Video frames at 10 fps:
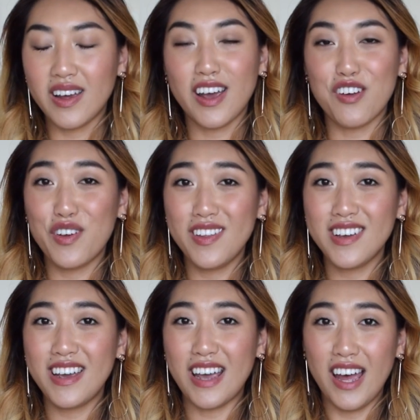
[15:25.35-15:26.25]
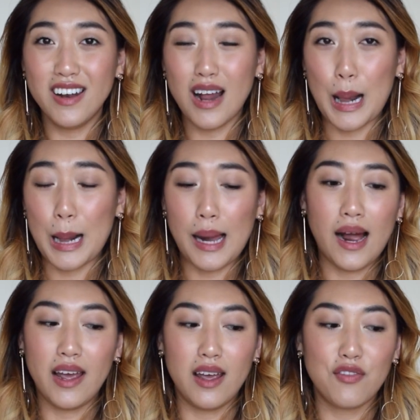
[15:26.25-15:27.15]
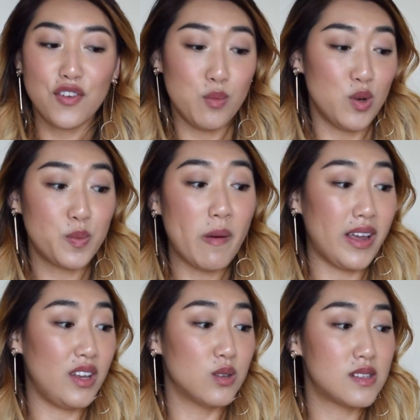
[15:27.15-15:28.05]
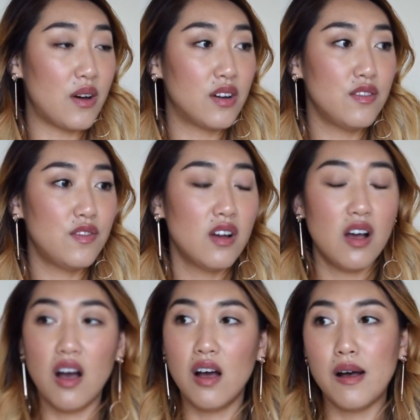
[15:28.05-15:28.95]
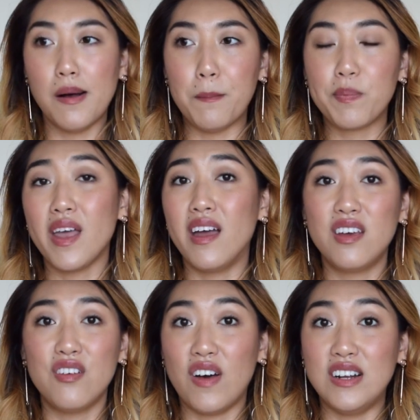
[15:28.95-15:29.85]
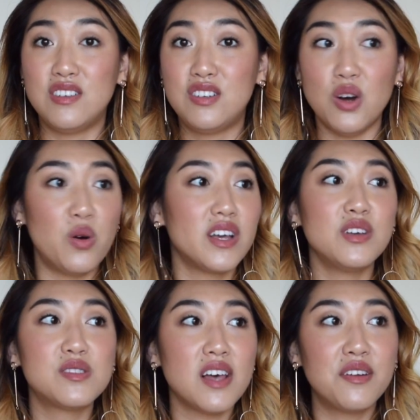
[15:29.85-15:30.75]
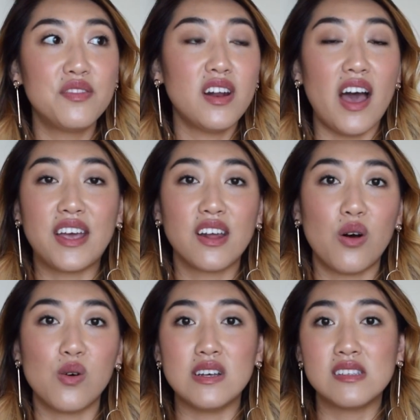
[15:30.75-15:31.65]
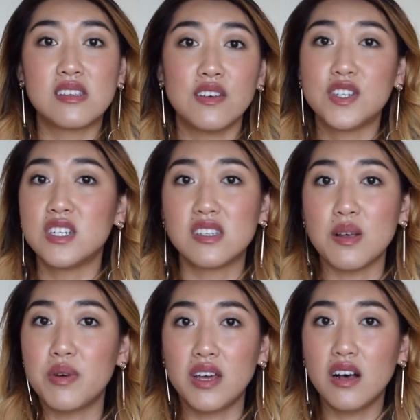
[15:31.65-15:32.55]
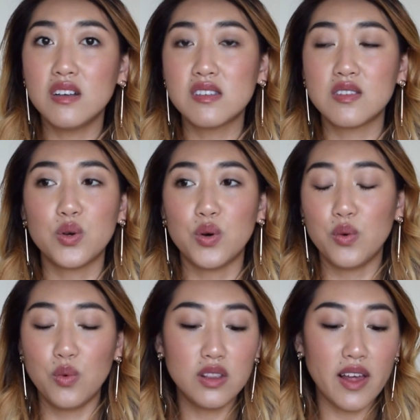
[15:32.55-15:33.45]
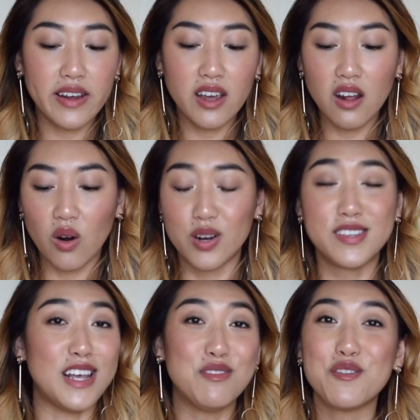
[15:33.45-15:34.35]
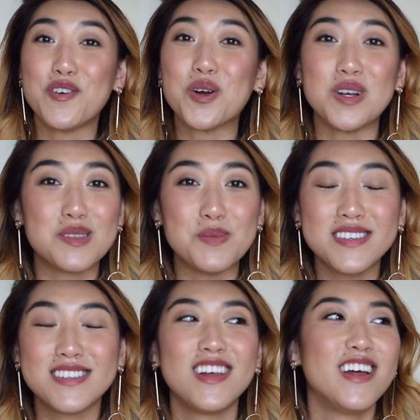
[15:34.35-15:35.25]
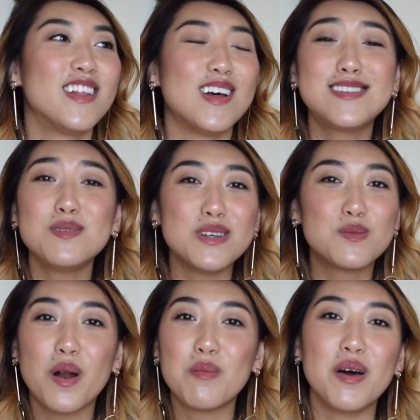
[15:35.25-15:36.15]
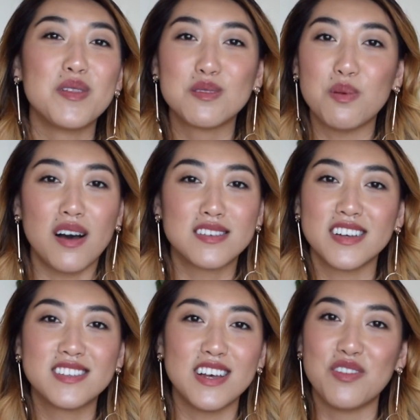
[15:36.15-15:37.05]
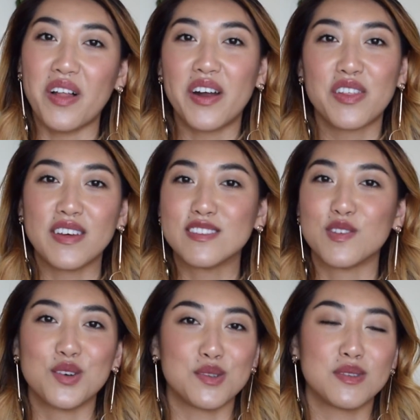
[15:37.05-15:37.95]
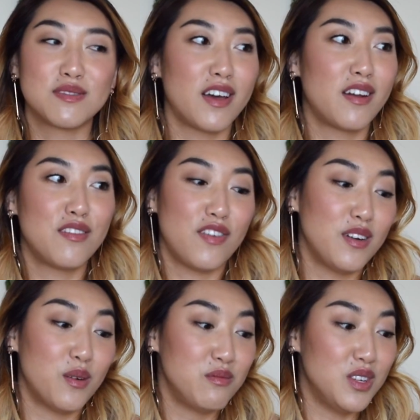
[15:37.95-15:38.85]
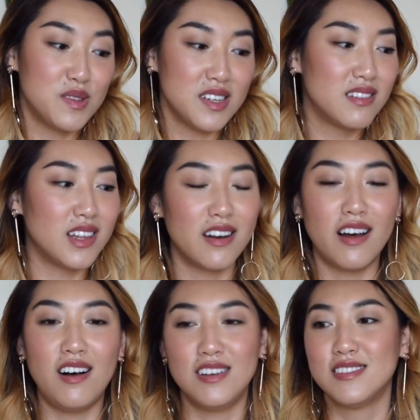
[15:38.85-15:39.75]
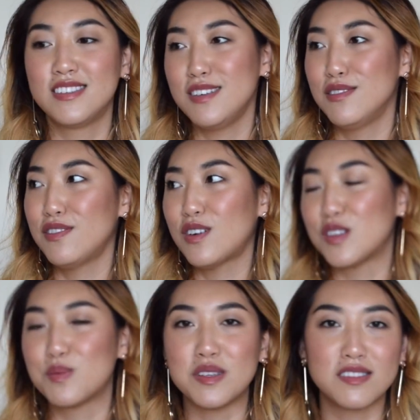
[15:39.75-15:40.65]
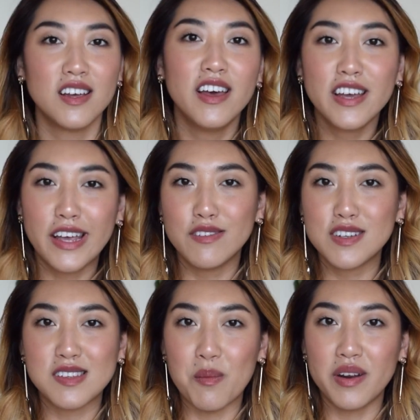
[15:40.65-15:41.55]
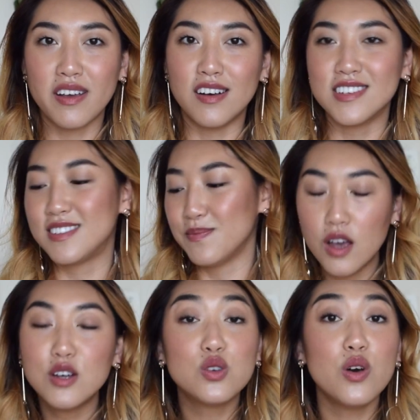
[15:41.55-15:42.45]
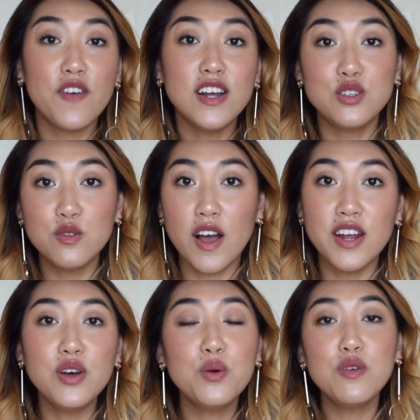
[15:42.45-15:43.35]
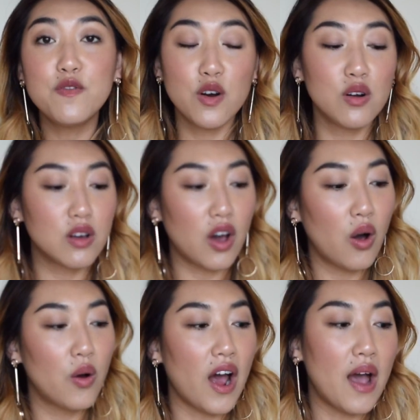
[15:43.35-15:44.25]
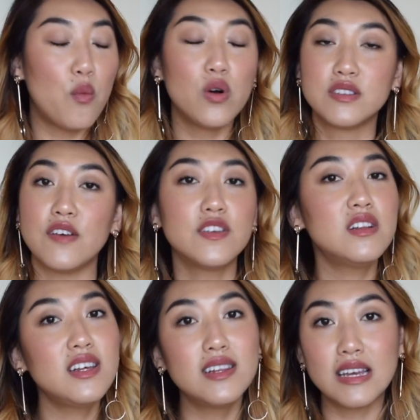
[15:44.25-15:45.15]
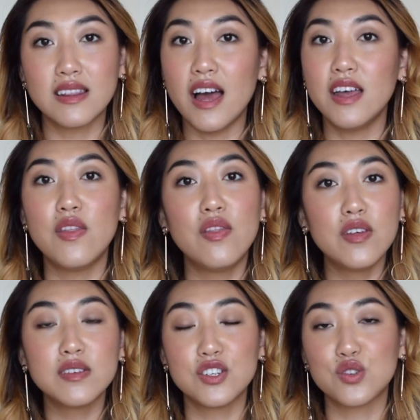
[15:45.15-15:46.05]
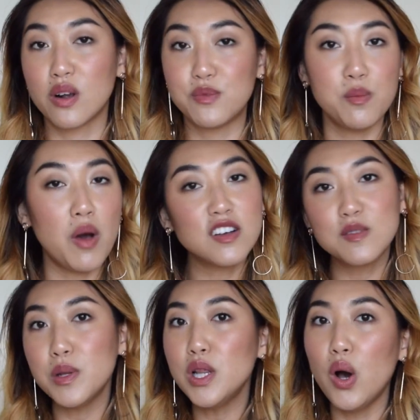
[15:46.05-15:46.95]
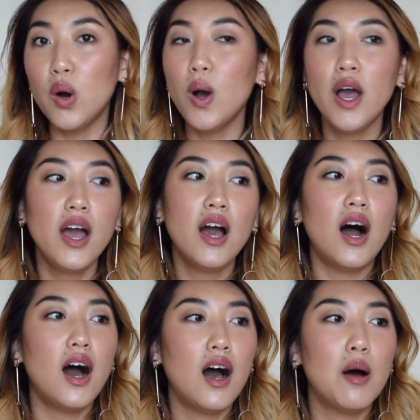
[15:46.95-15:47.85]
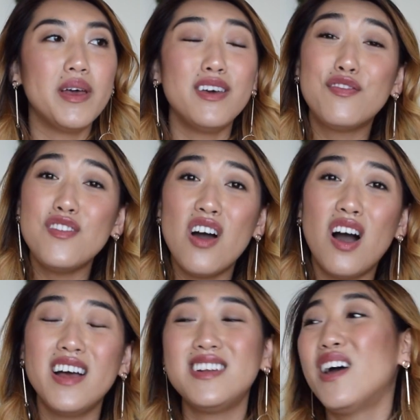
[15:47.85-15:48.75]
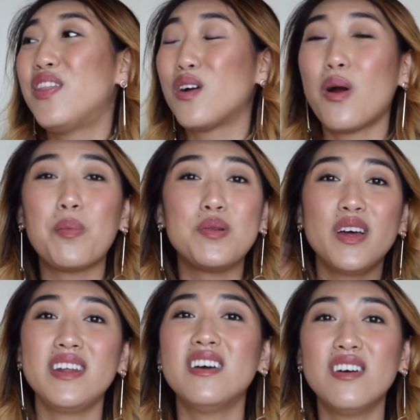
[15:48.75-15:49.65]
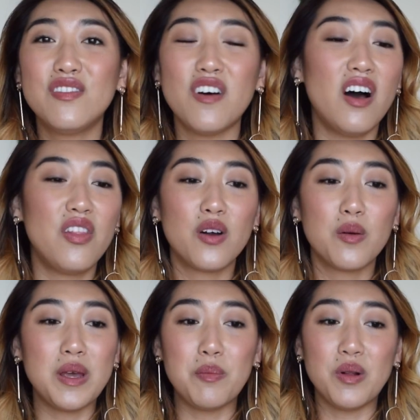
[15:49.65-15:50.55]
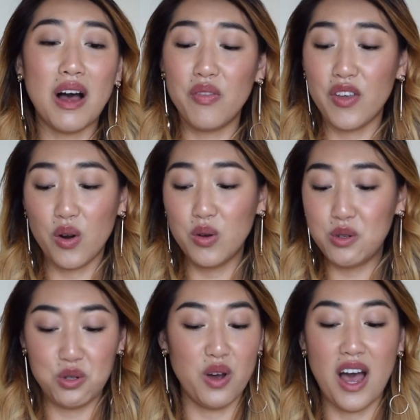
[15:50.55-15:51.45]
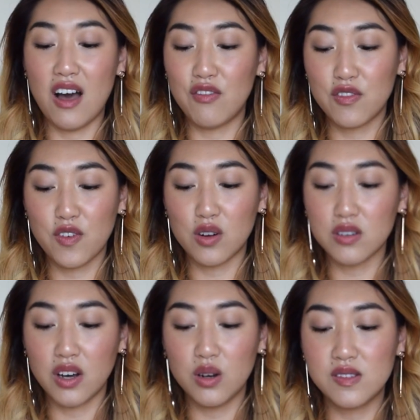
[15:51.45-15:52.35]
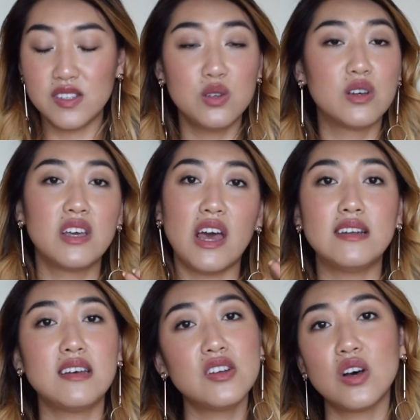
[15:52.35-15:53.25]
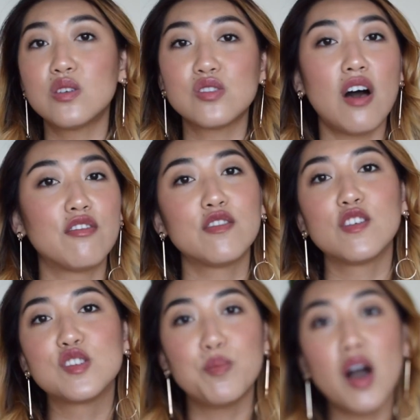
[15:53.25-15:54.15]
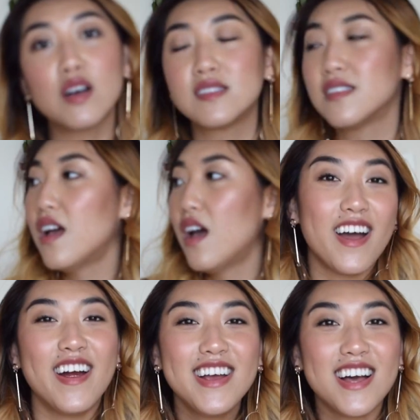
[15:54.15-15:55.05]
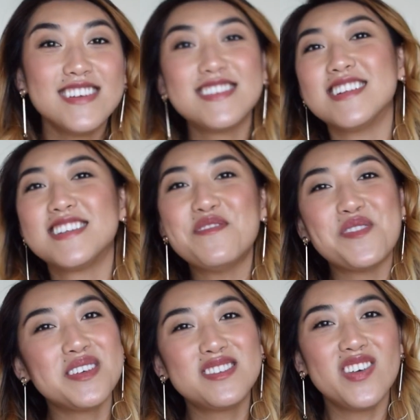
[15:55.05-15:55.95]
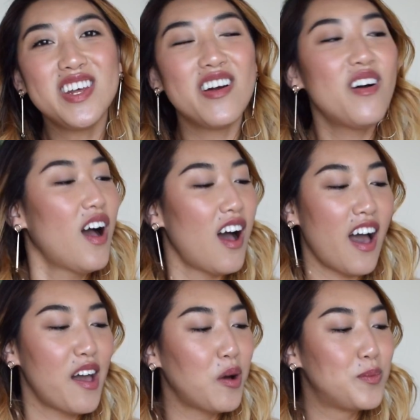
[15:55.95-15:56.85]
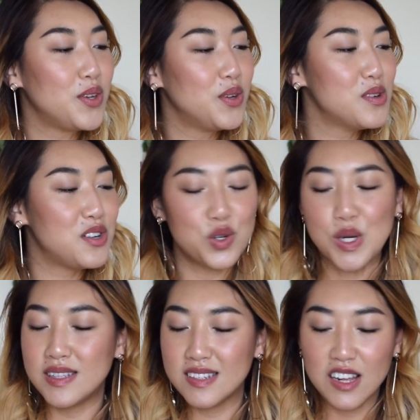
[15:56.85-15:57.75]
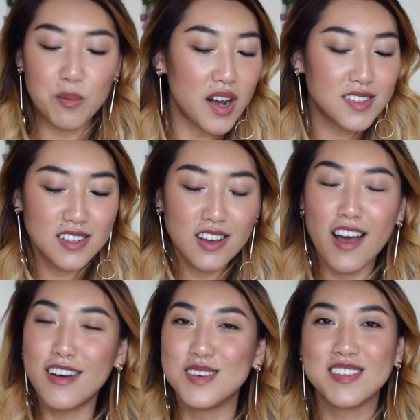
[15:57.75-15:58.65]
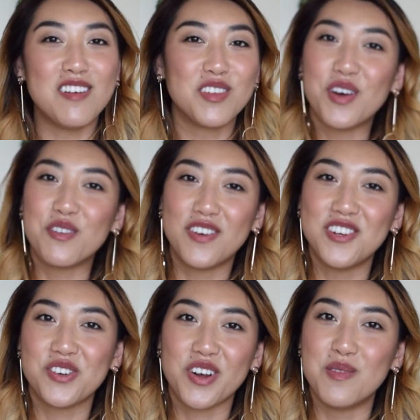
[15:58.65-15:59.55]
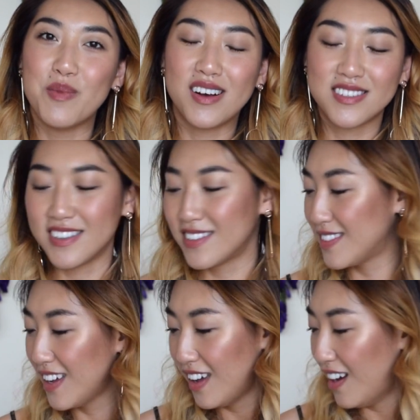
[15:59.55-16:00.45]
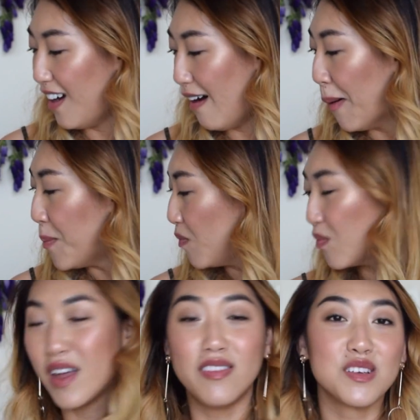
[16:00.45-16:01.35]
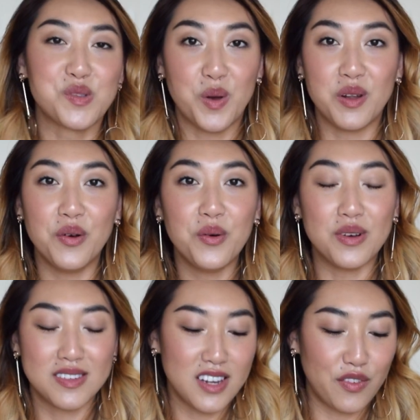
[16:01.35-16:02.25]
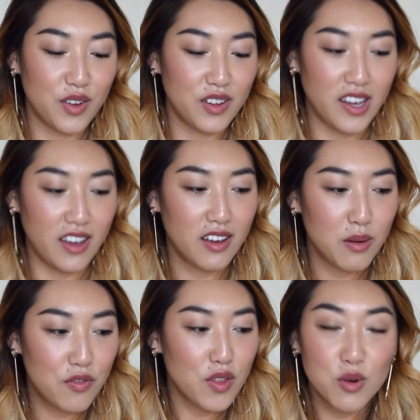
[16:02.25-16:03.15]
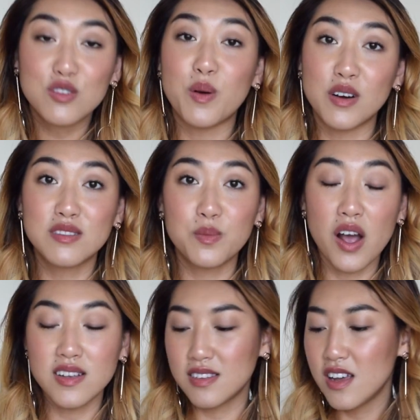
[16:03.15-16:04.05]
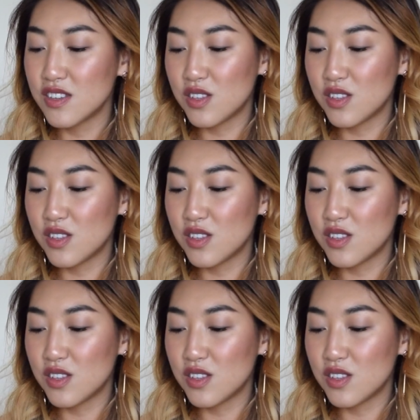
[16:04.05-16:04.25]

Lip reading: Like everything I get, I for the most part get use out of, and if I don't get use out of it, I can always gift it to somebody else who would like it or save it for Christmas. That's the best part about this box. I save a lot of things for Christmas, but if I don't use it, then I'll save it for Christmas, give it to somebody else. So if I do find a referral code, I will definitely link that in the description box below. If not, there are plenty of other people out there who do have referral codes that you can get $10 off your first box. Alright guys, that's it for this video. I hope you enjoyed this unboxing. I always have a lot of fun during unboxings. And this one was definitely, for the most part, a surprise.